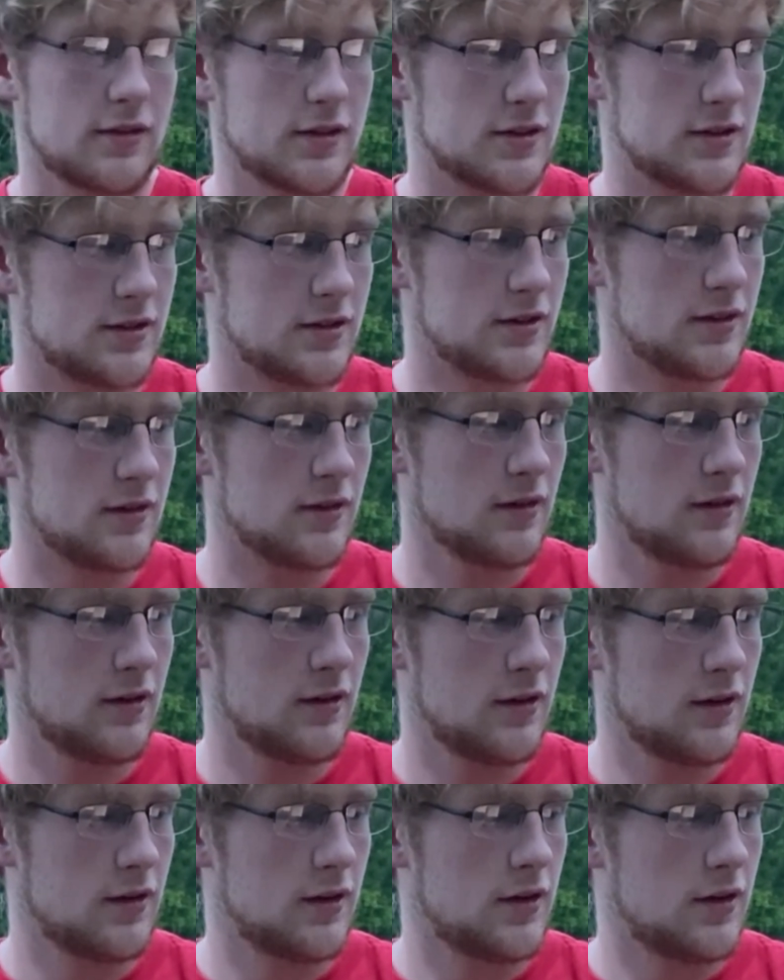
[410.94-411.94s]

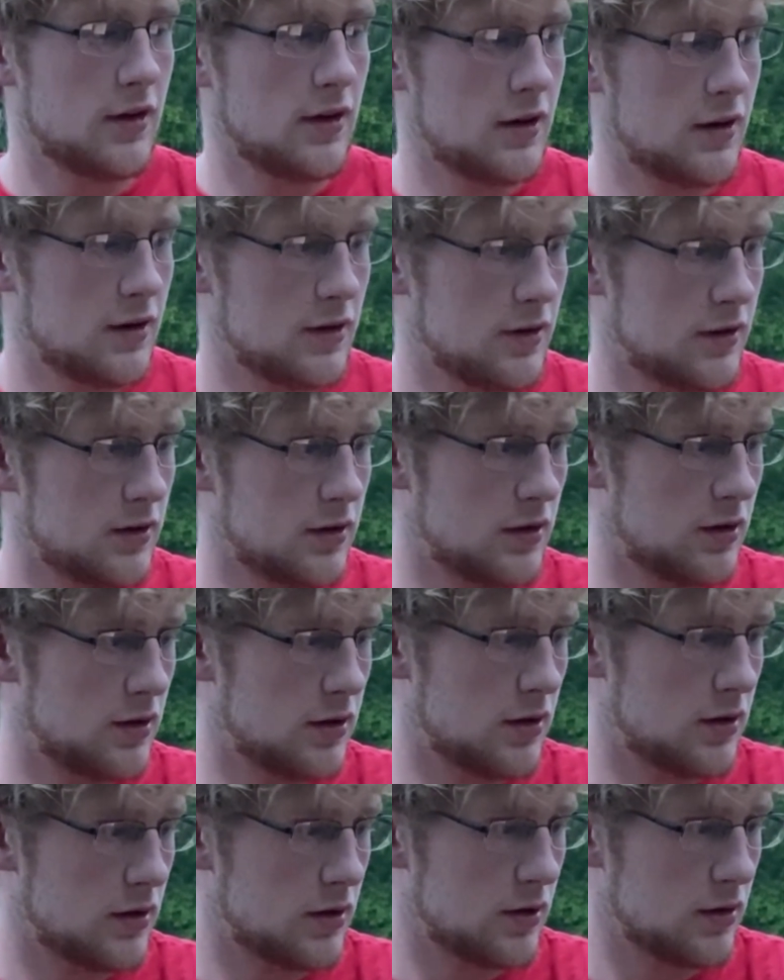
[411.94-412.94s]

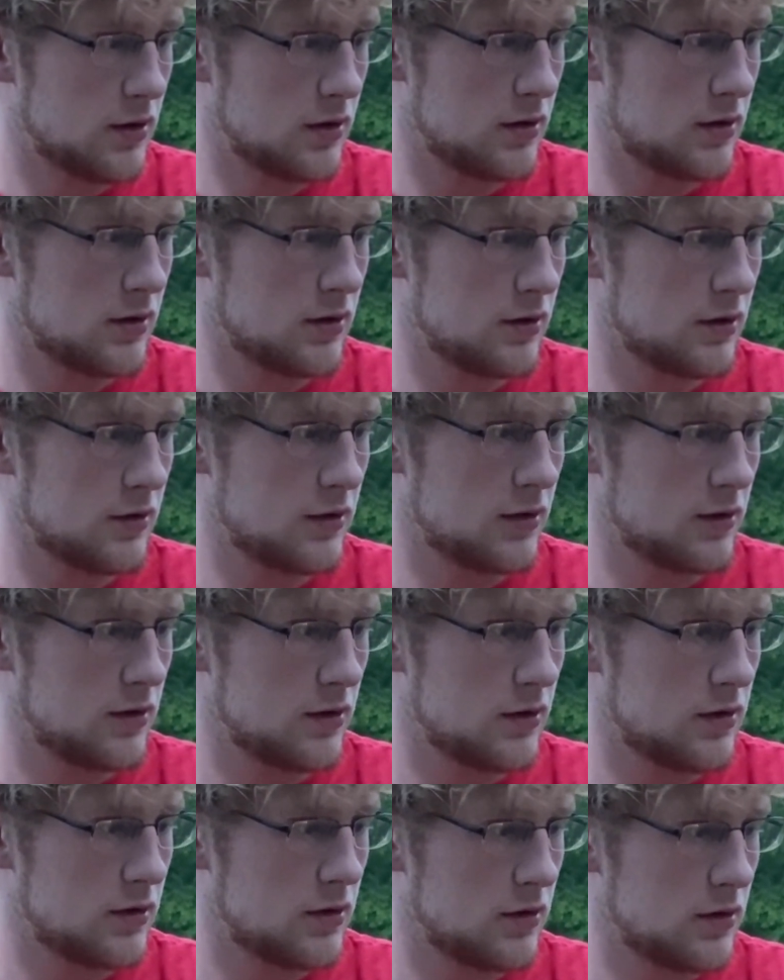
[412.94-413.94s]

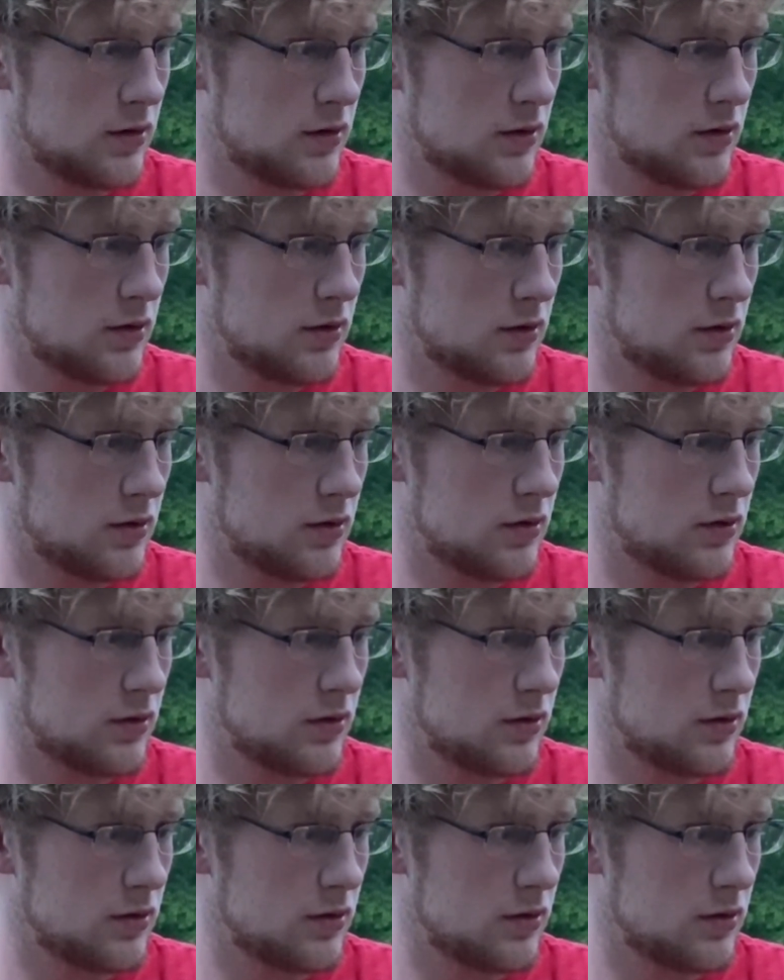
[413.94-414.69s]
(silence)